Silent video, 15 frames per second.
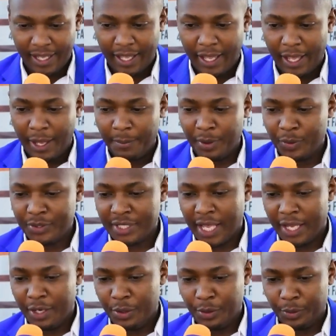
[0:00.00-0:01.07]
because I
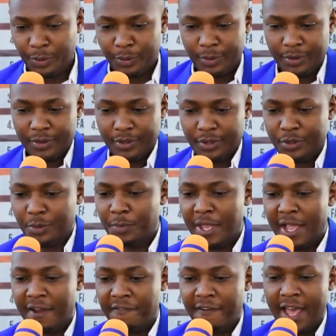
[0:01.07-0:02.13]
know to be a
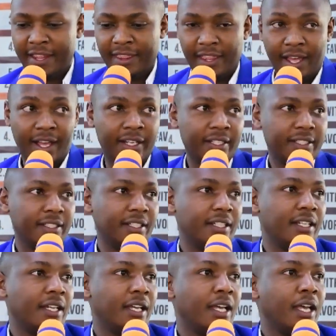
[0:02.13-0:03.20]
father,
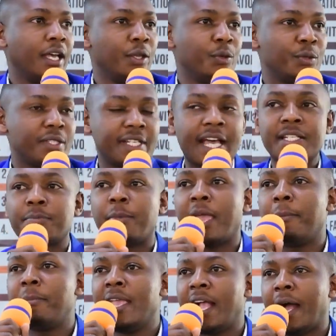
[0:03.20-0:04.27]
you start by
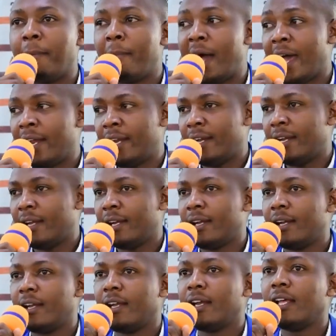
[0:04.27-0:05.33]
being a man.
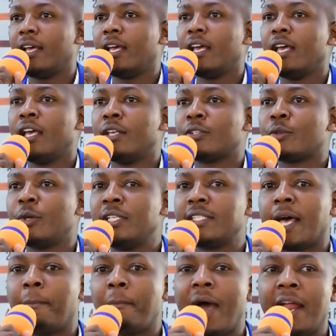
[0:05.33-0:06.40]
So it's a
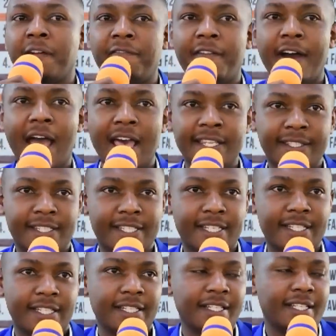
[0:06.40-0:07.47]
man first,
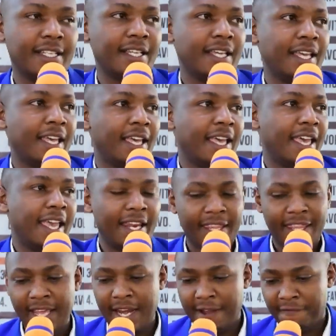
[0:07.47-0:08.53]
and
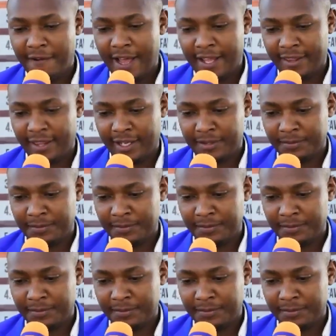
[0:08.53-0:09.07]
then a father.